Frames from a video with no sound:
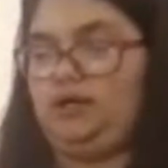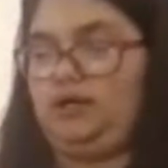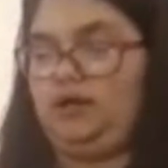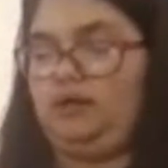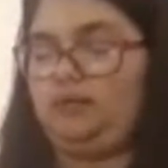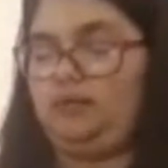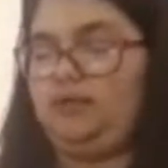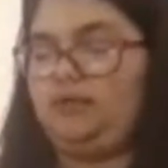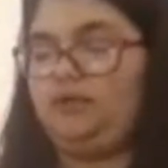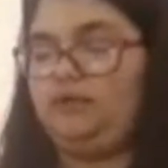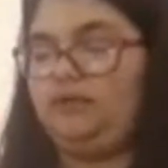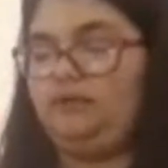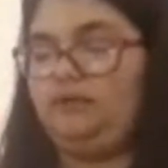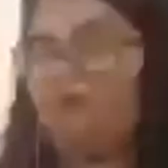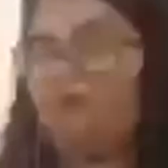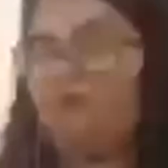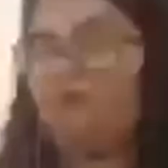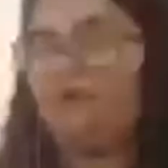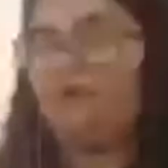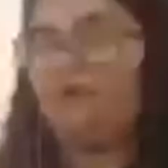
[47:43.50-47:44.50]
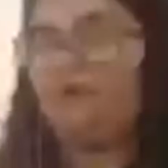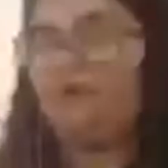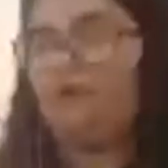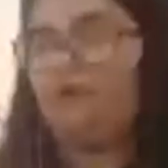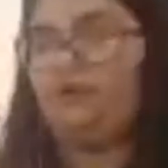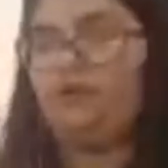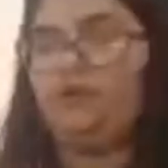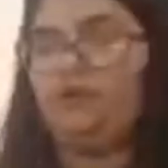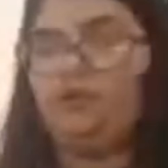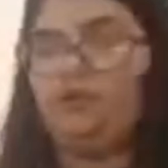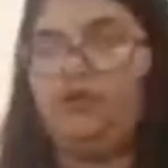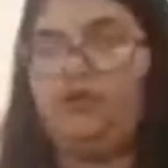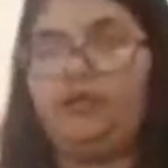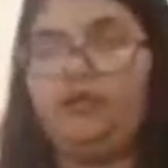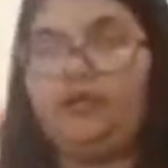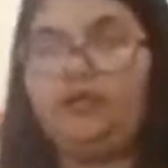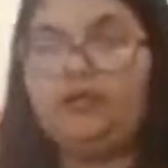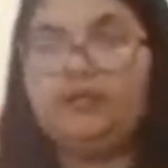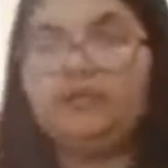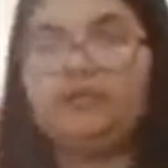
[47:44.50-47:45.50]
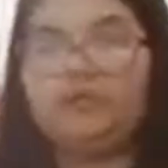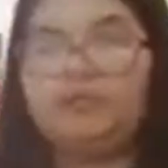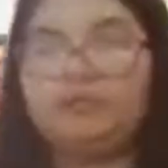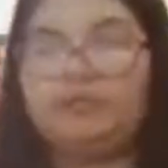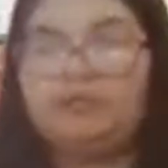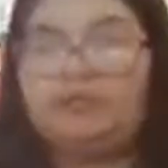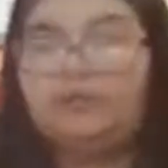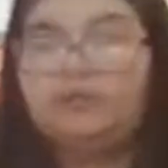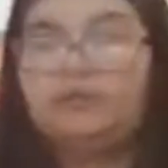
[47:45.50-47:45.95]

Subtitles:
I'm gonna follow the links.